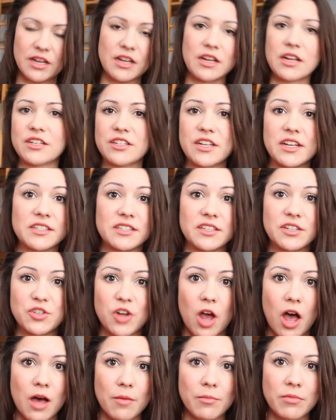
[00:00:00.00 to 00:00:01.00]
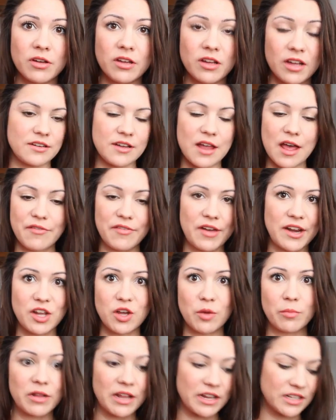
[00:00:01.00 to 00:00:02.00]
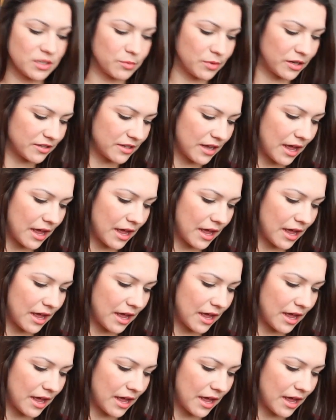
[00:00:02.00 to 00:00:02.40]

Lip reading: It does the job. Didn't have any complaints about